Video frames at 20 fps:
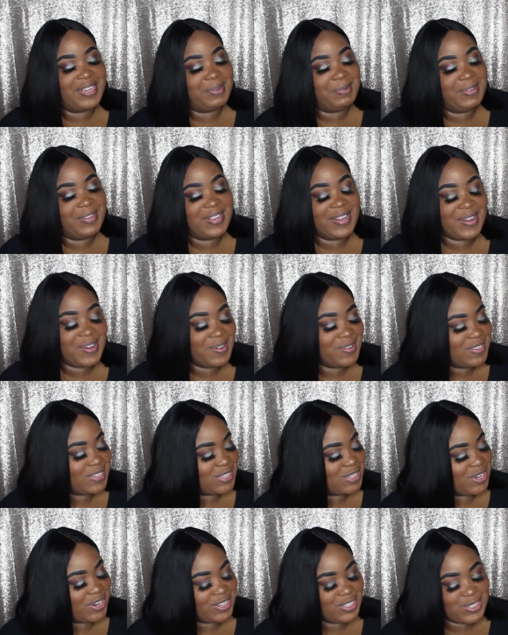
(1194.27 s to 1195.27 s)
here we go,
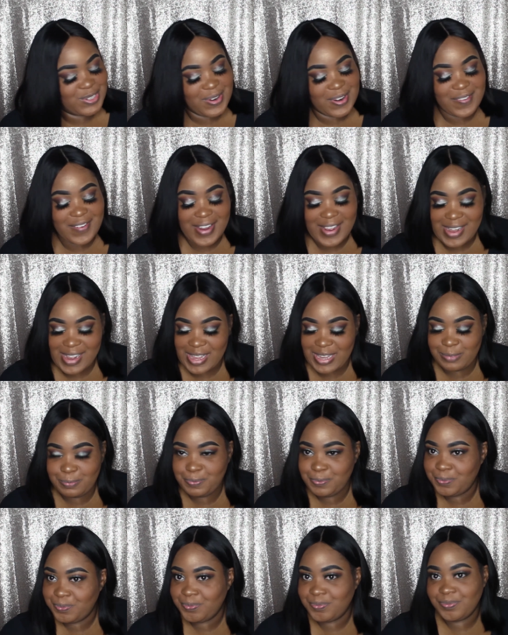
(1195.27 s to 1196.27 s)
starts
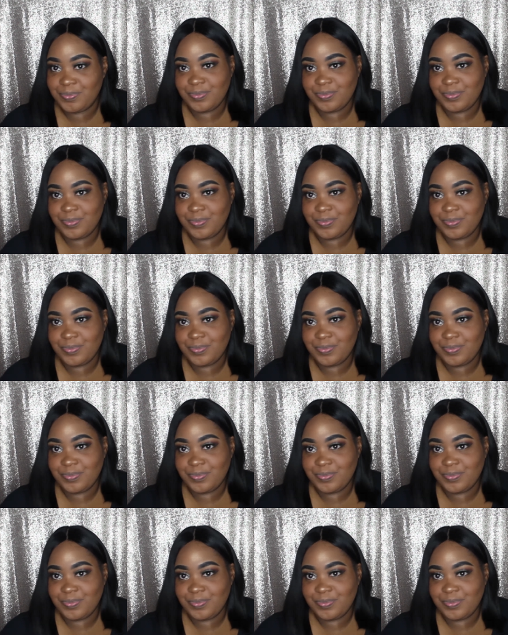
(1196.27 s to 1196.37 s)
already.